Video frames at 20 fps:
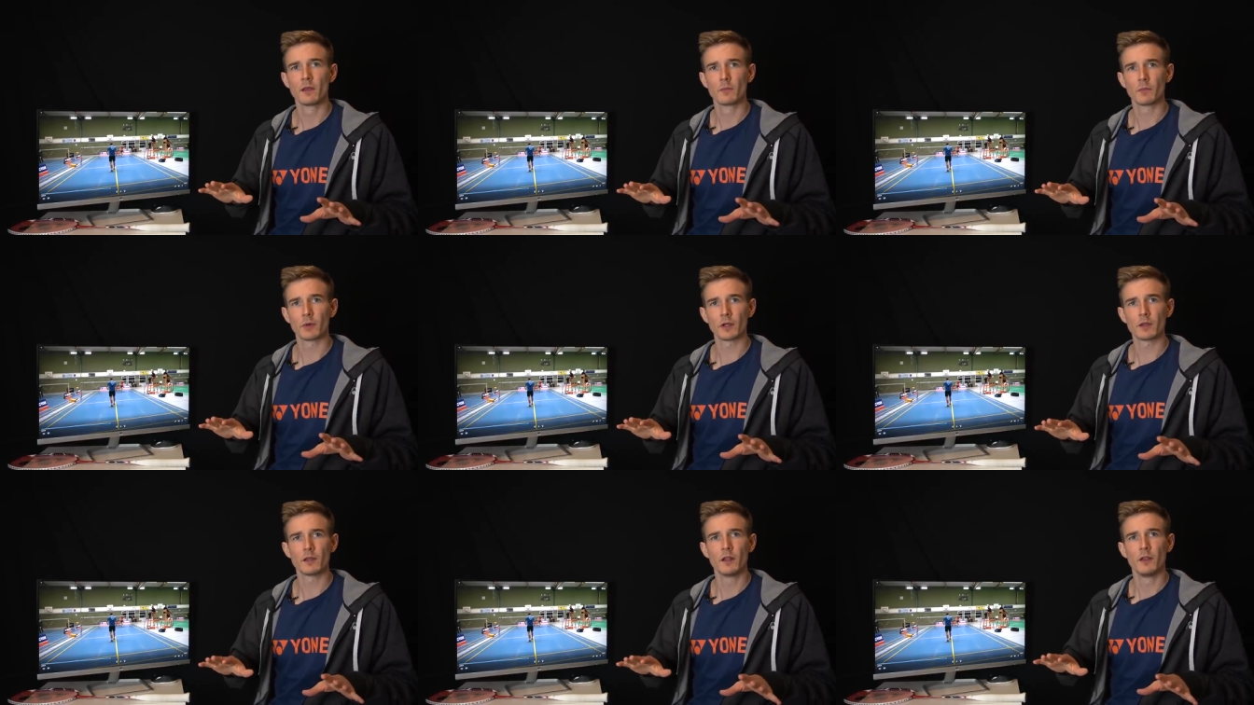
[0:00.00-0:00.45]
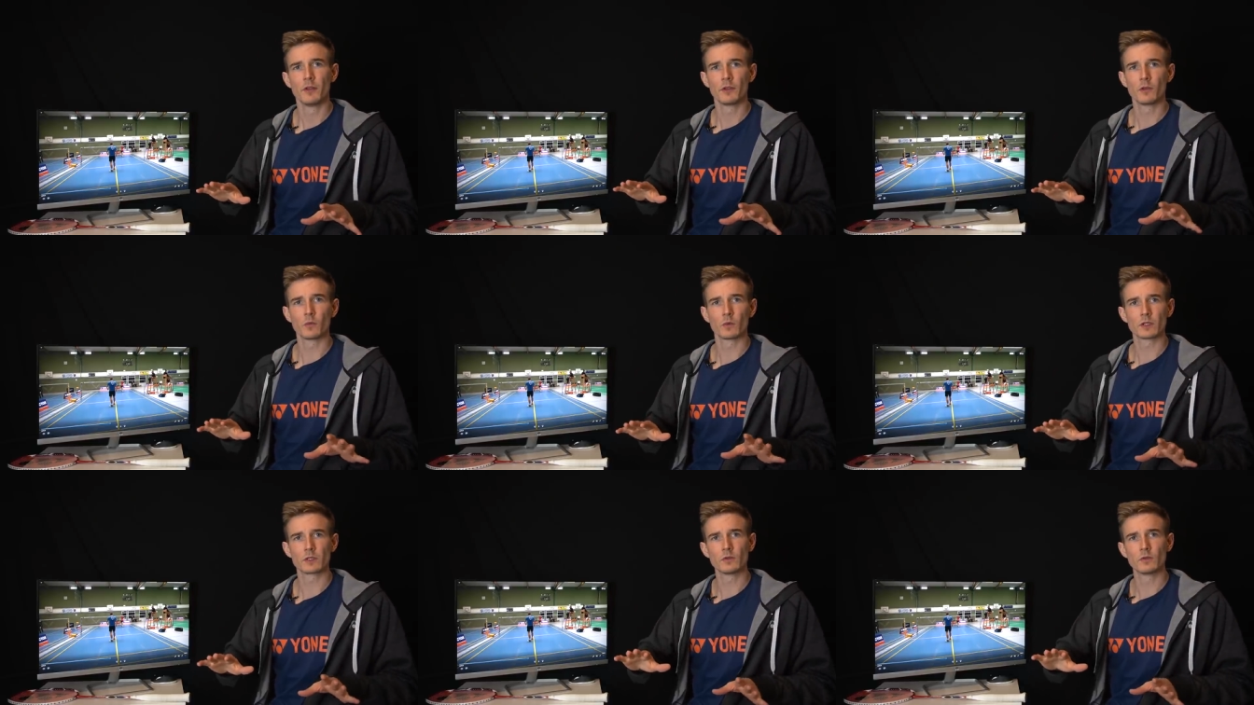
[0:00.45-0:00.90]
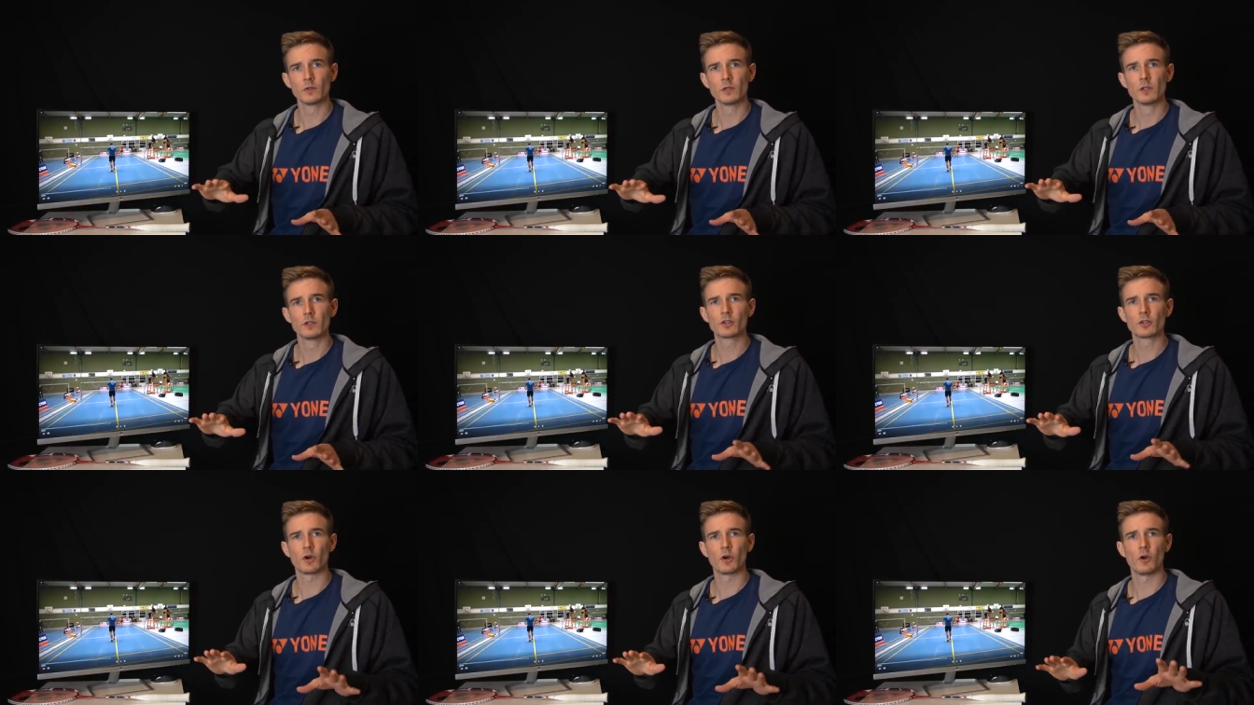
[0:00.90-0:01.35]
but you want
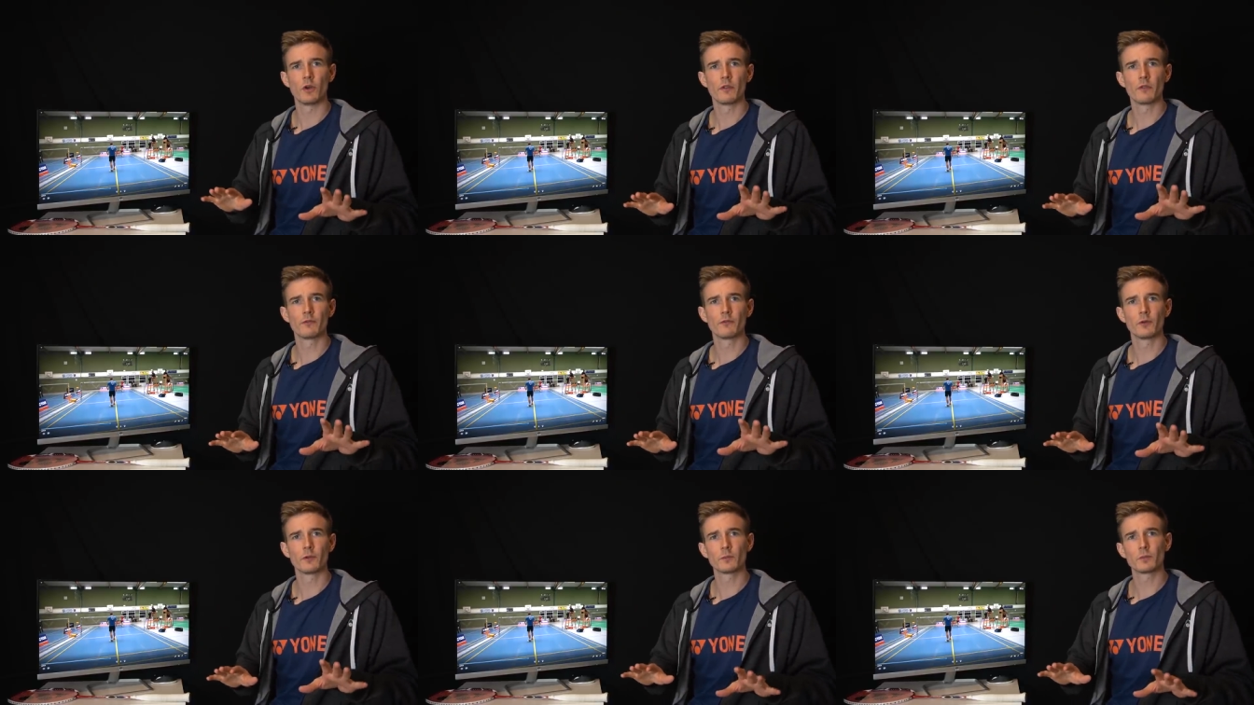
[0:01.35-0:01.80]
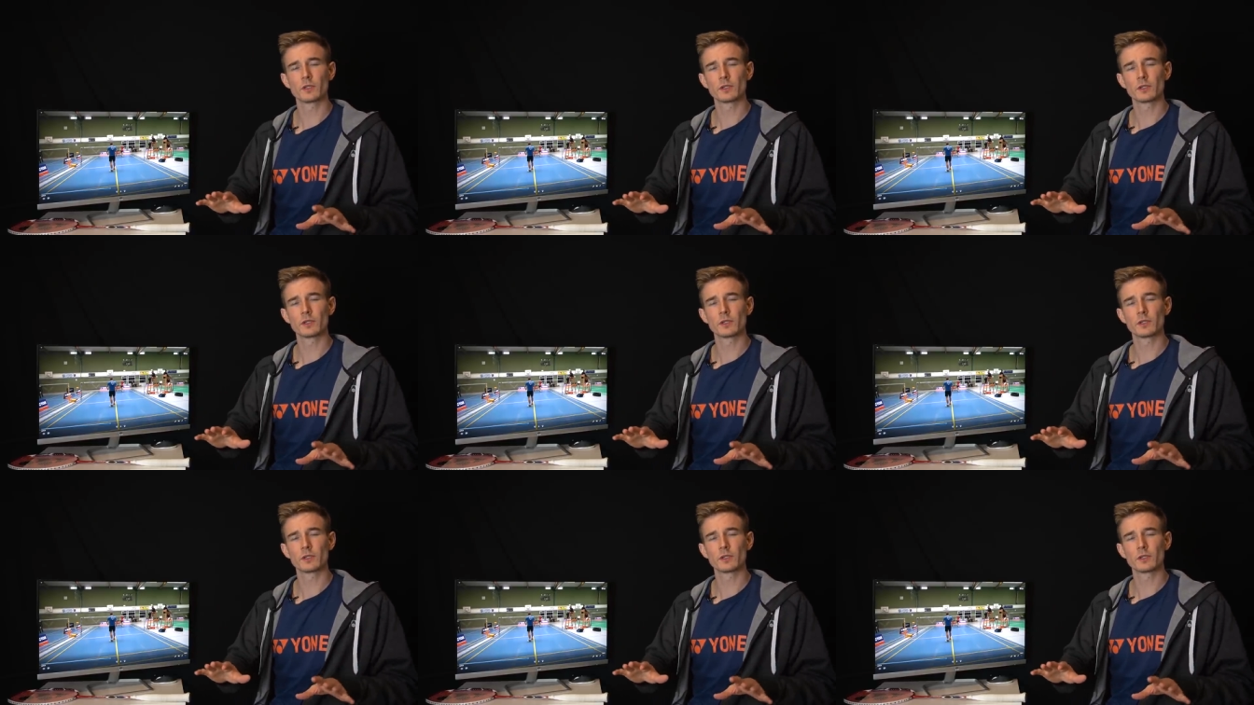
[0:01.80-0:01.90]
to turn the foot